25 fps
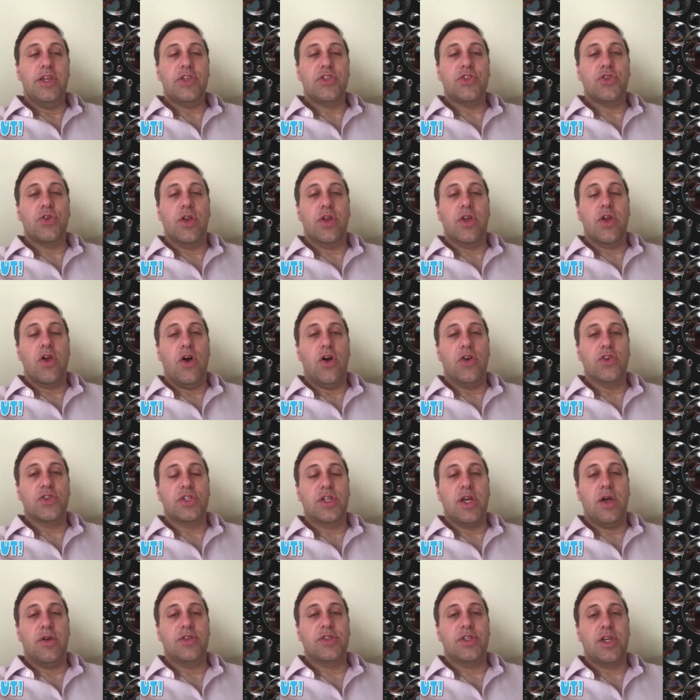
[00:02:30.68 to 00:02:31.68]
Let's sort of
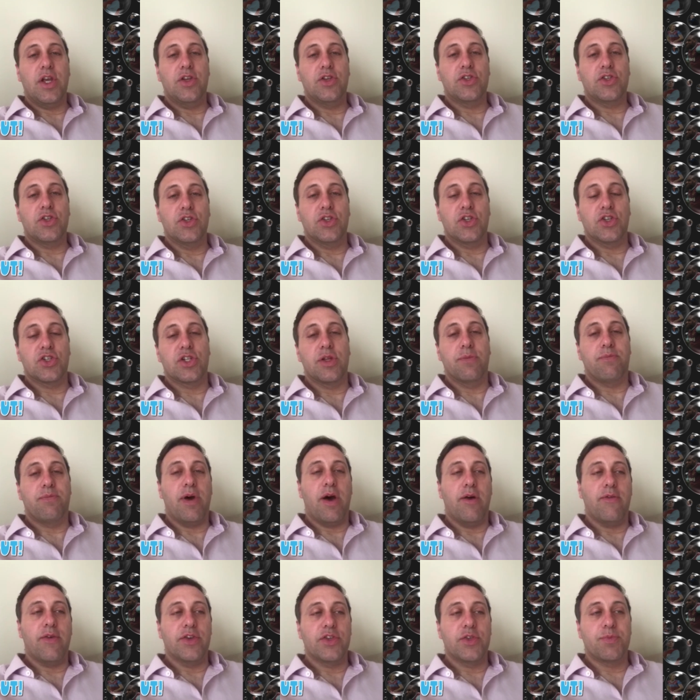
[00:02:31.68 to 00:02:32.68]
cast our attention just
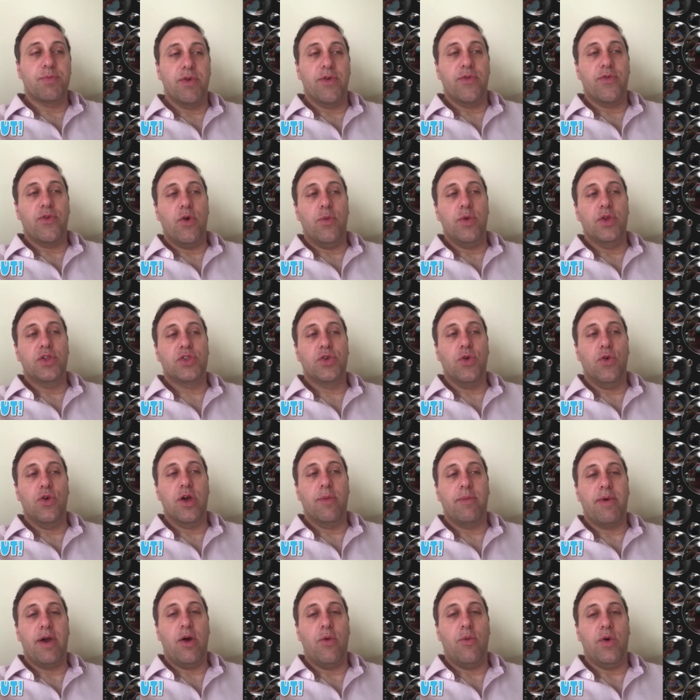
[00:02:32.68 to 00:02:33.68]
above us before we
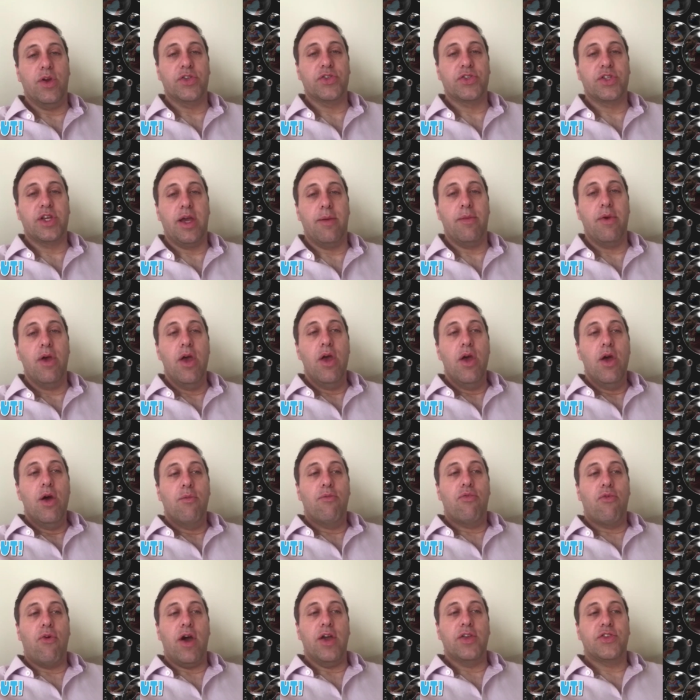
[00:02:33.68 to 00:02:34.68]
talk about West Ham.
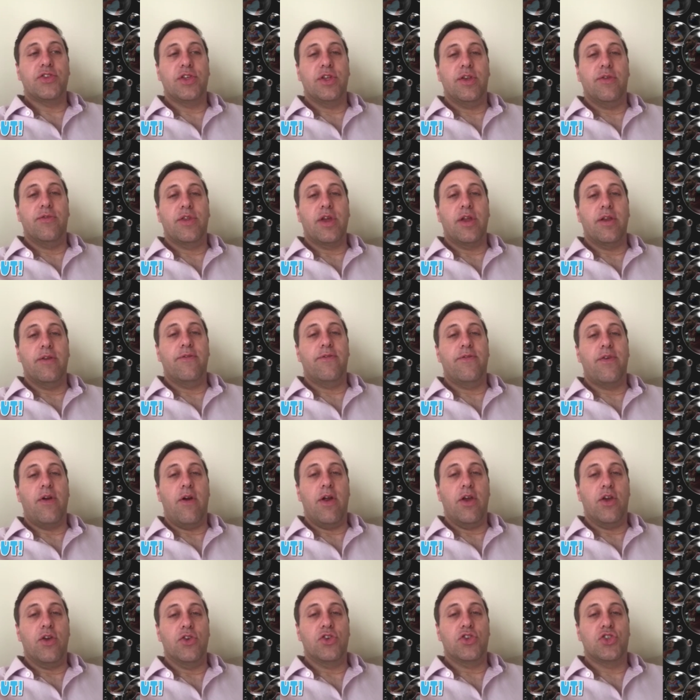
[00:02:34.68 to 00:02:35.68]
Brighton have done a very
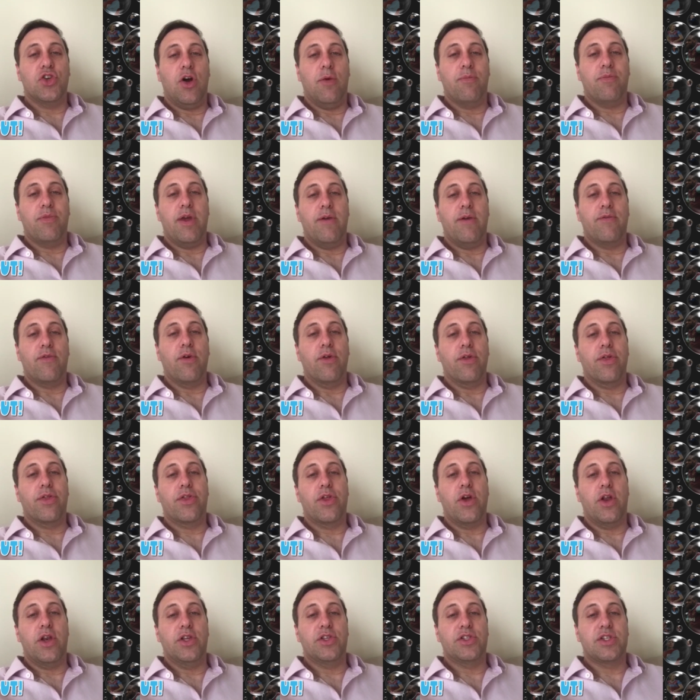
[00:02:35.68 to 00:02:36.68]
good job. They've got
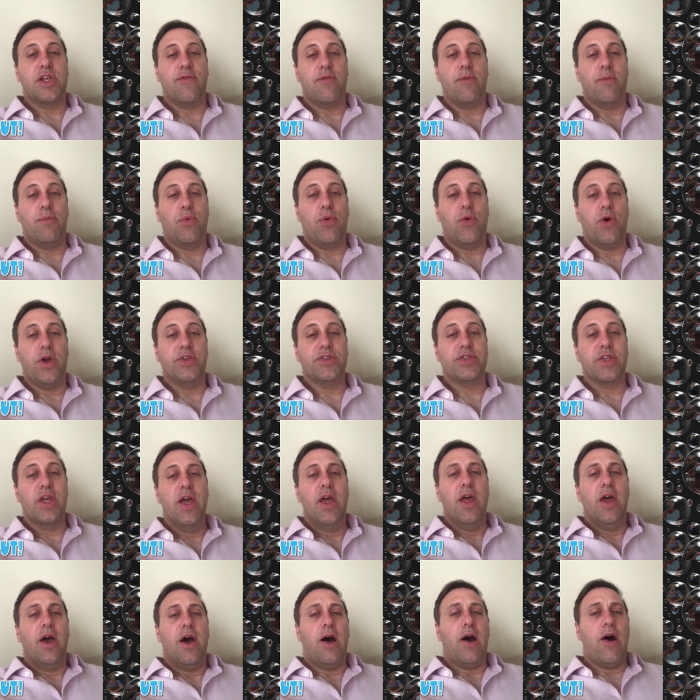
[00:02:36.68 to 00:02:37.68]
37 points.
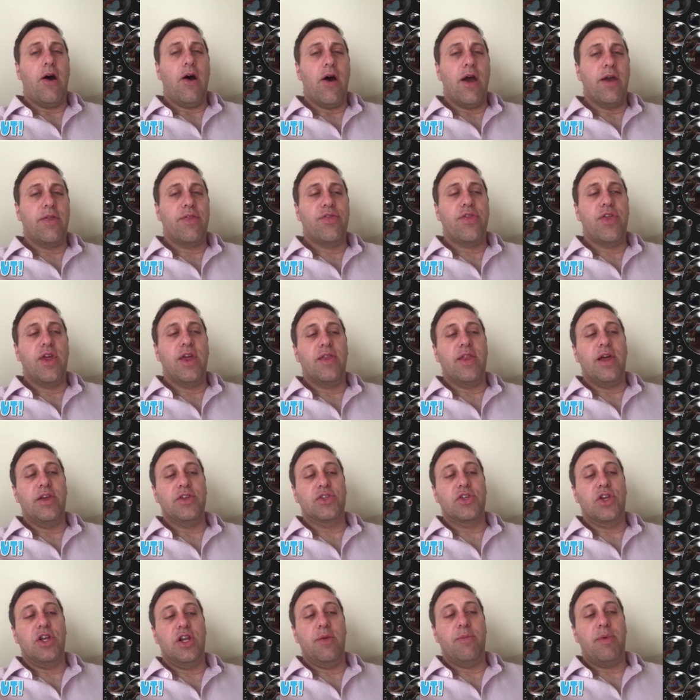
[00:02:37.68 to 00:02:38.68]
I think that's
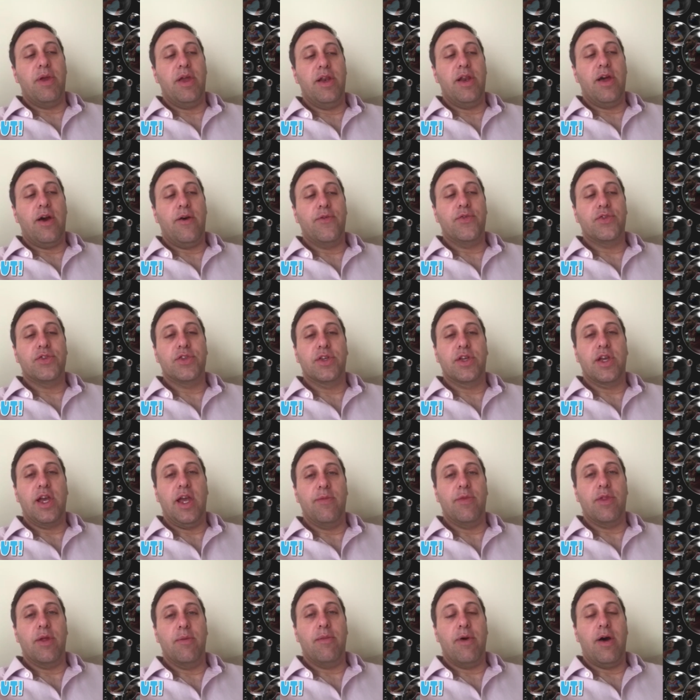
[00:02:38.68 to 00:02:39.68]
going to be enough to
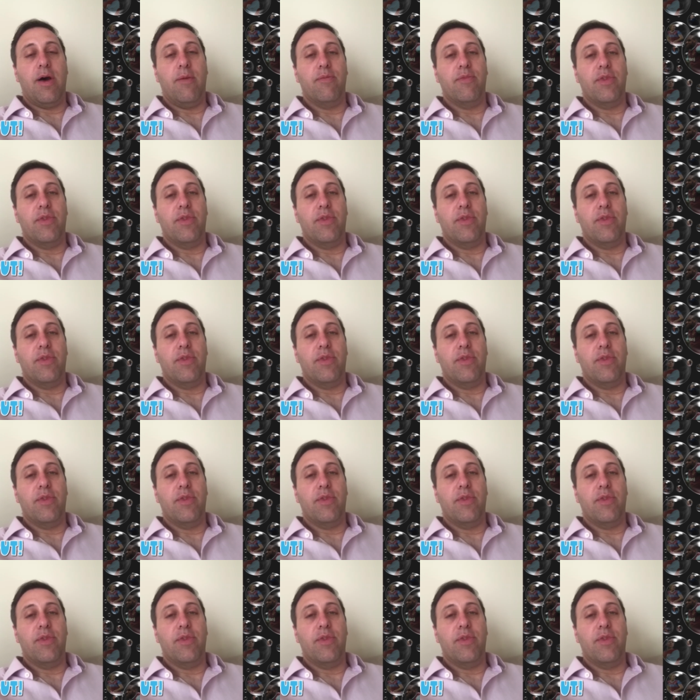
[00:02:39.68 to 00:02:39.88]
keep them up.